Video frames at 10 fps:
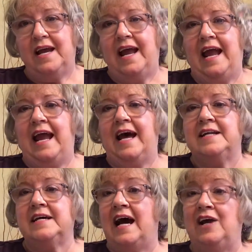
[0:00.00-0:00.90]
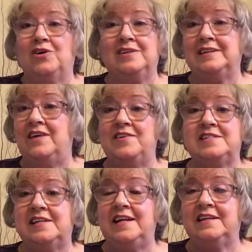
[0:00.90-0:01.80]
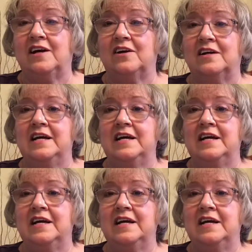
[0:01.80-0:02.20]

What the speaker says: and I couldn't leave it sitting there.